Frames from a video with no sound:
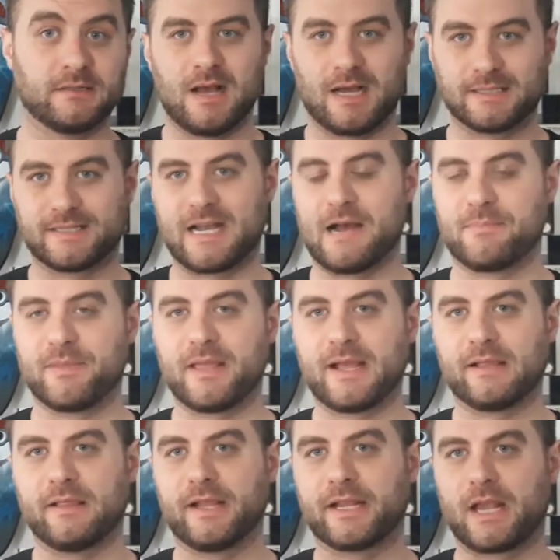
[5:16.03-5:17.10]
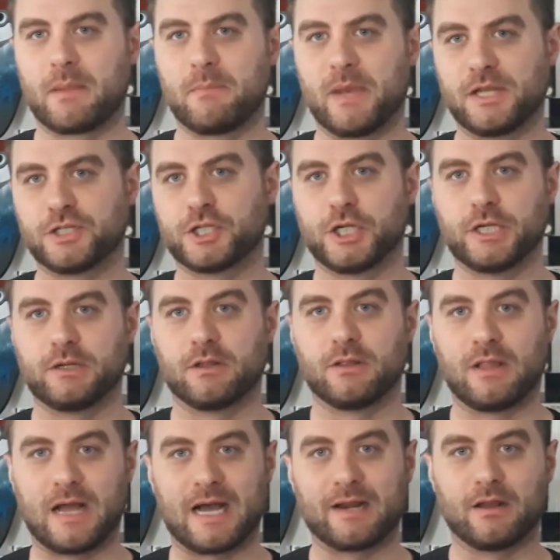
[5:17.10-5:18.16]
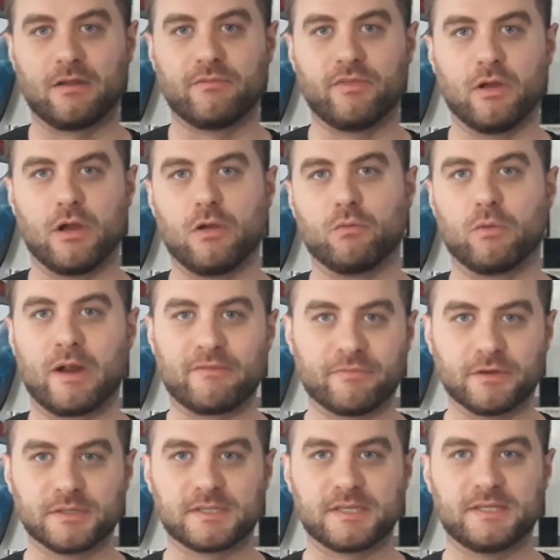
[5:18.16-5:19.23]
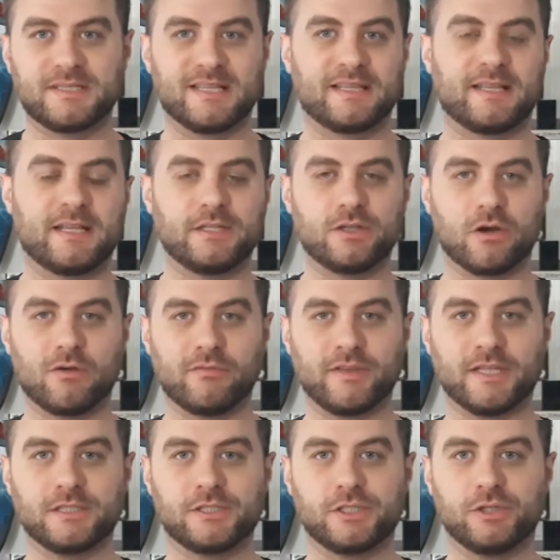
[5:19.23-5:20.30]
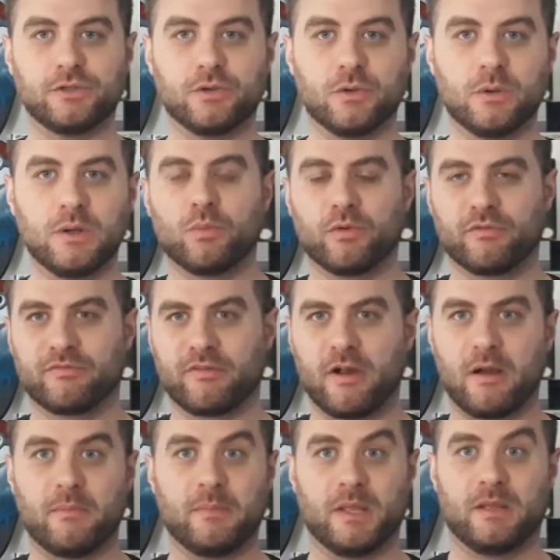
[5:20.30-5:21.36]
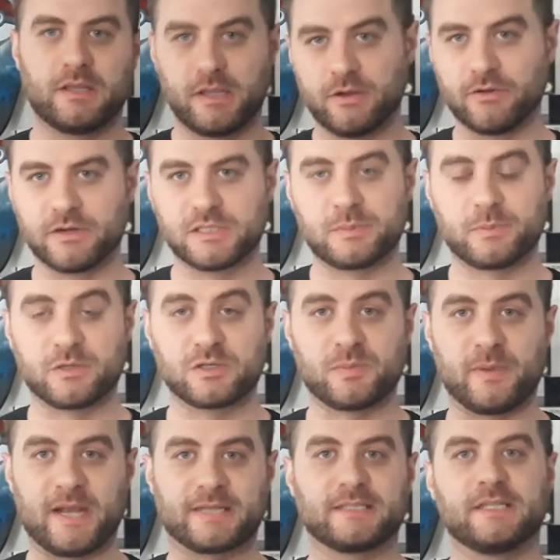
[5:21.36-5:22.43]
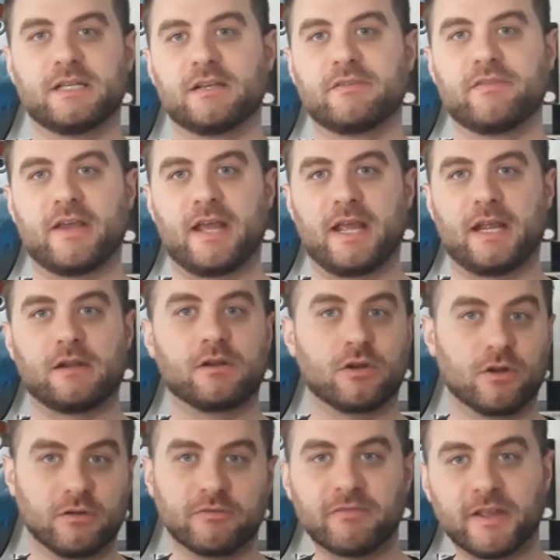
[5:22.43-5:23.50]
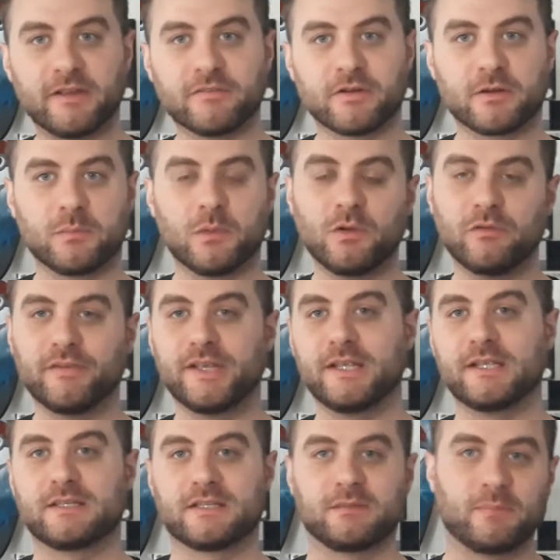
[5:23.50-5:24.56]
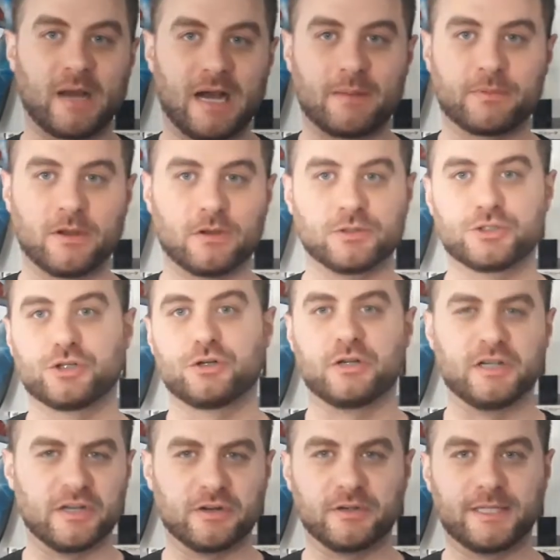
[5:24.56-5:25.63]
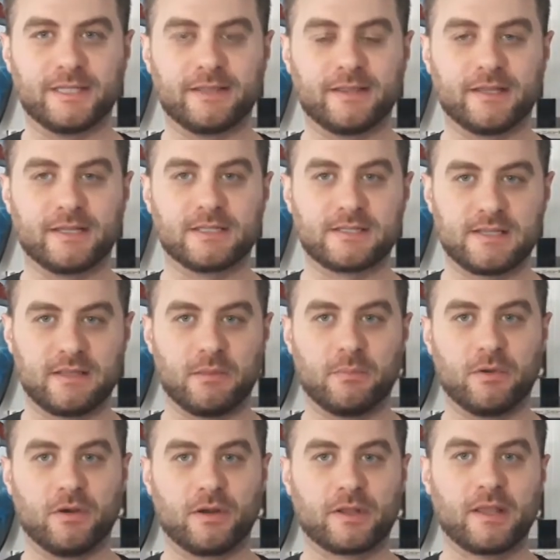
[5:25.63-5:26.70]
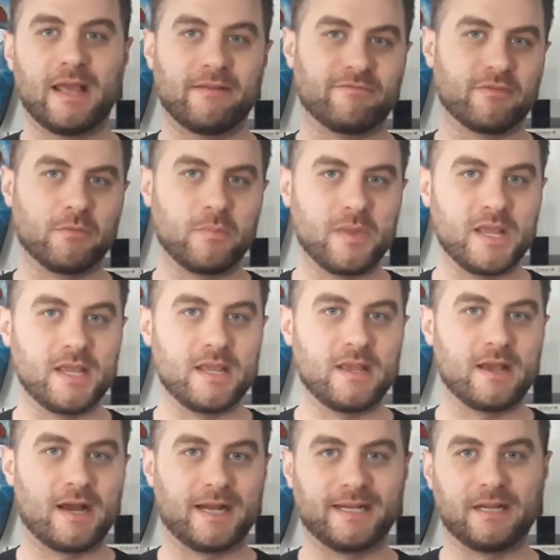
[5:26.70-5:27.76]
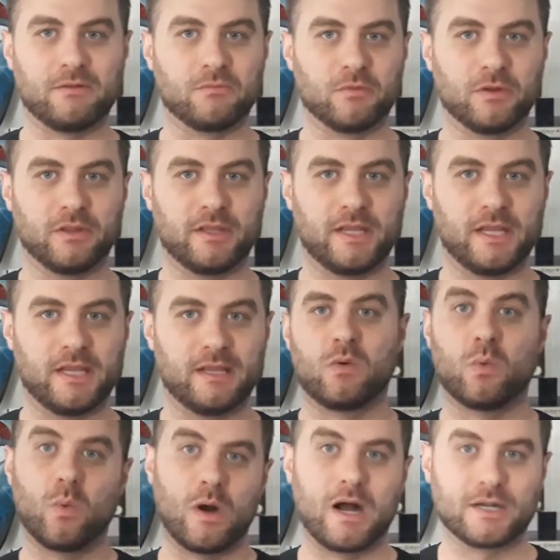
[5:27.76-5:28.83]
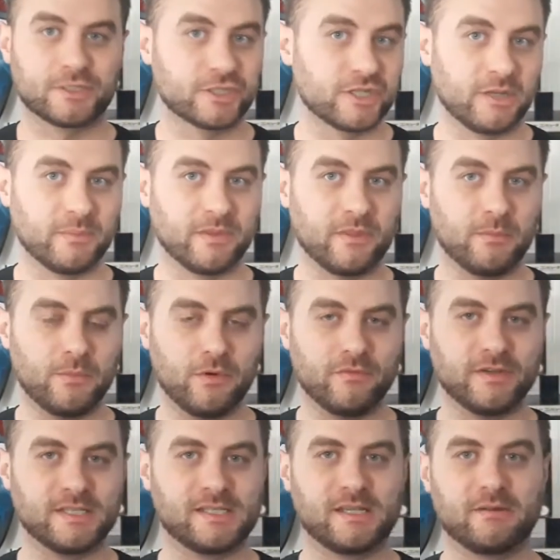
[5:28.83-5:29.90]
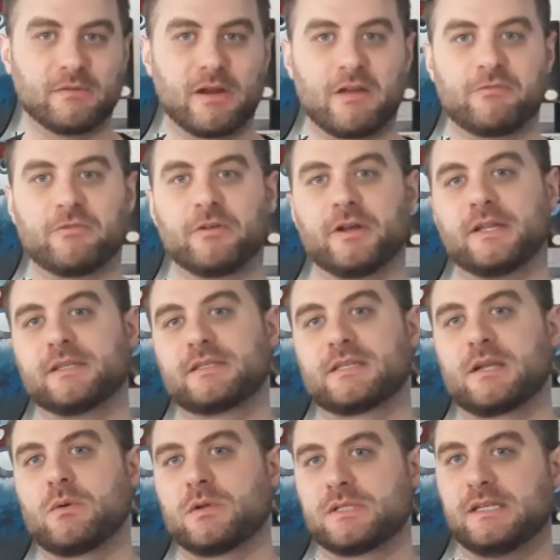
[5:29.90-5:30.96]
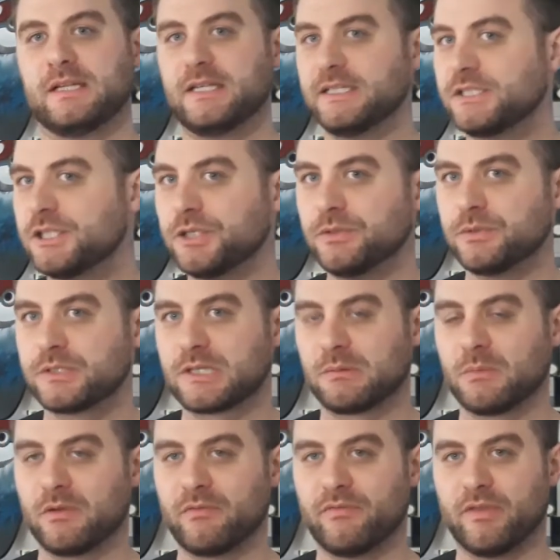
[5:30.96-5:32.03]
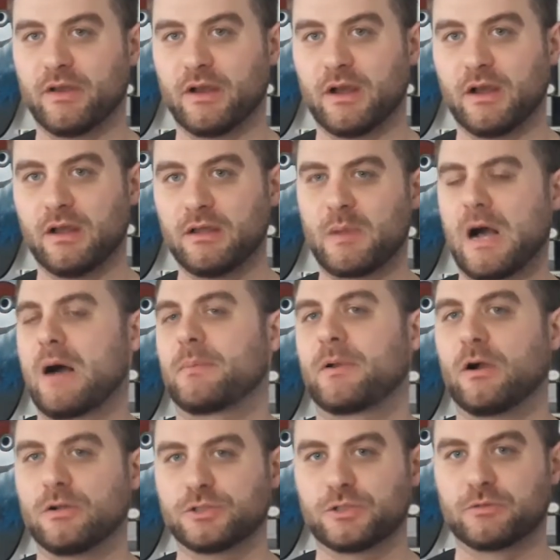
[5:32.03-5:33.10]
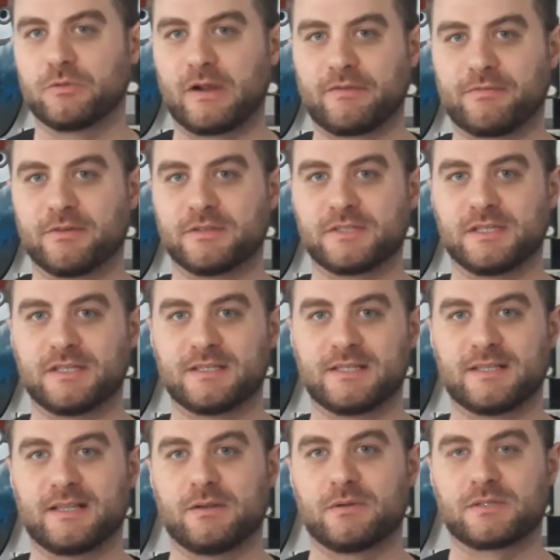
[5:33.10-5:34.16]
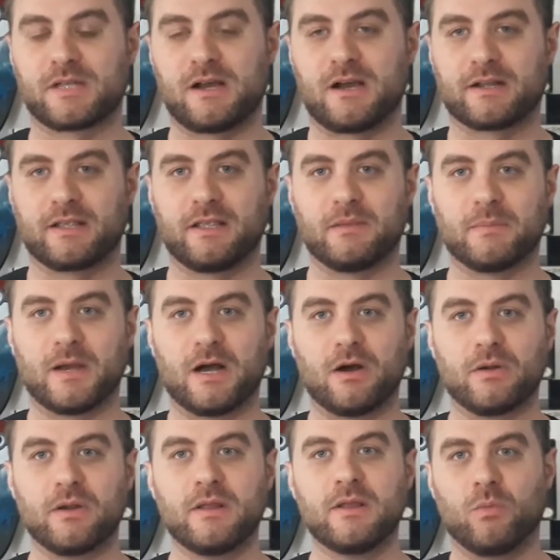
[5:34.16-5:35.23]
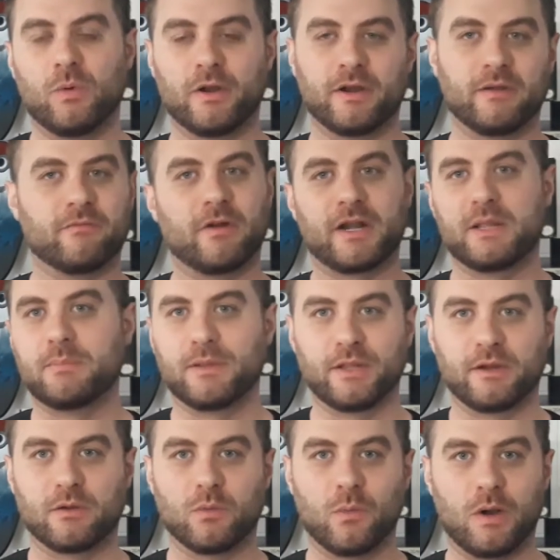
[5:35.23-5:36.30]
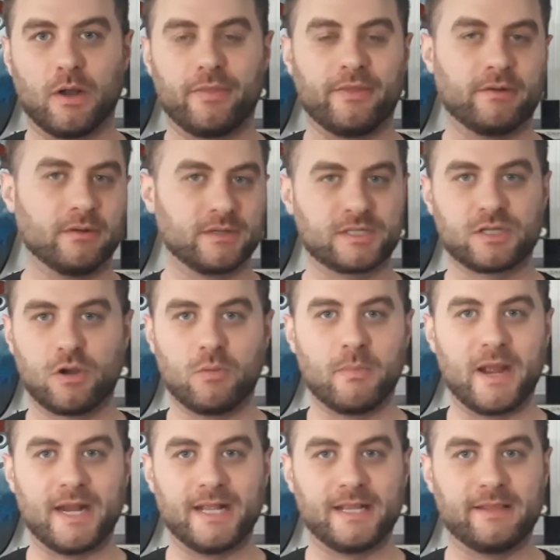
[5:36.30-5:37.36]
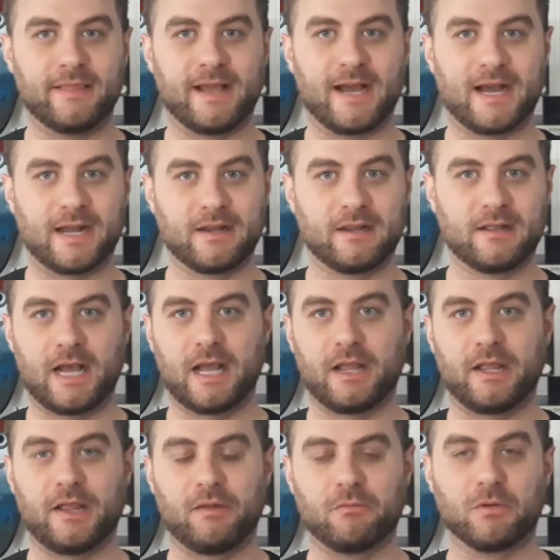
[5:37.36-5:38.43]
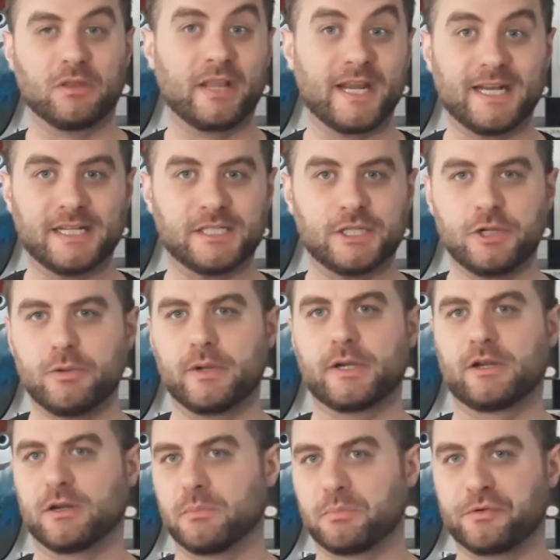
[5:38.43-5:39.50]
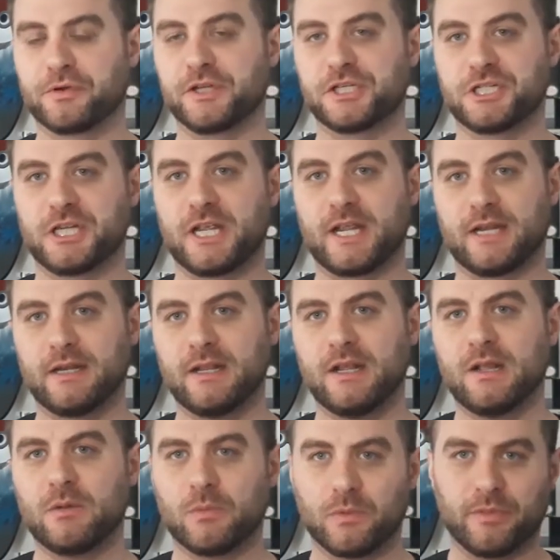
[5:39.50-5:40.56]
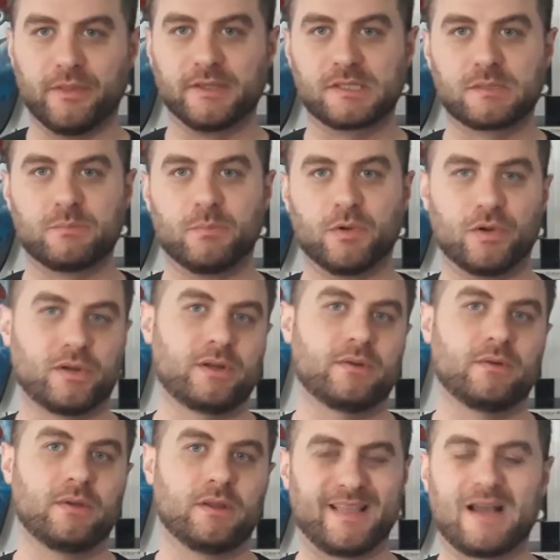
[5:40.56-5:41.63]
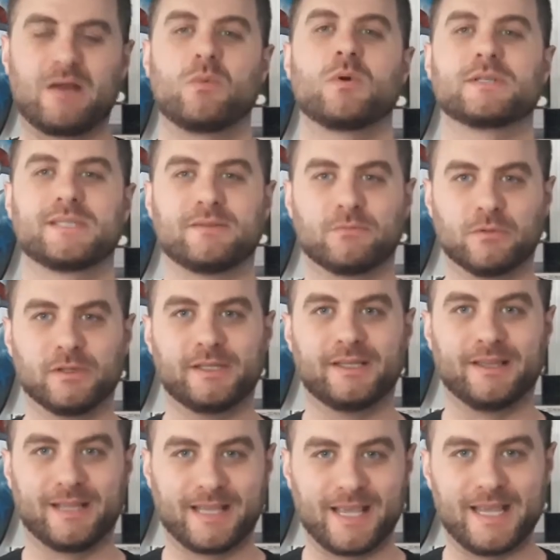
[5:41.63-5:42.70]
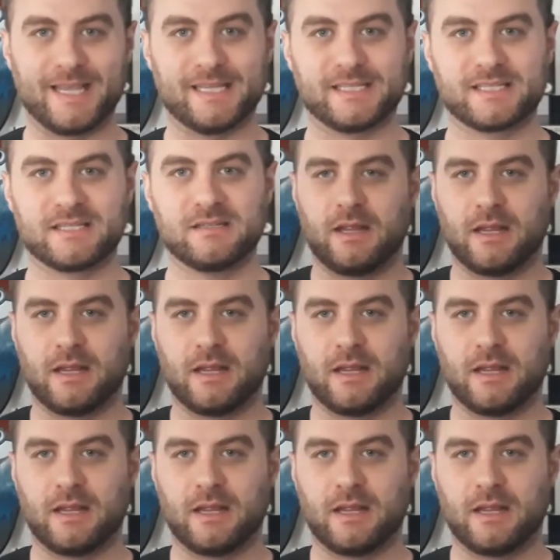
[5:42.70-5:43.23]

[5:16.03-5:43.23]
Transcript: On top of that, like I mentioned, a lot of the references that they dove into were from Kira's perspective and her favorite movies and pop culture and nerdy things in the book. And for me, I didn't really watch some of the movies they referenced. I wasn't into some of the pop culture references that they were talking about, where in Ready Player One, there were so many that I related to and could appreciate, where this book, that wasn't really the case.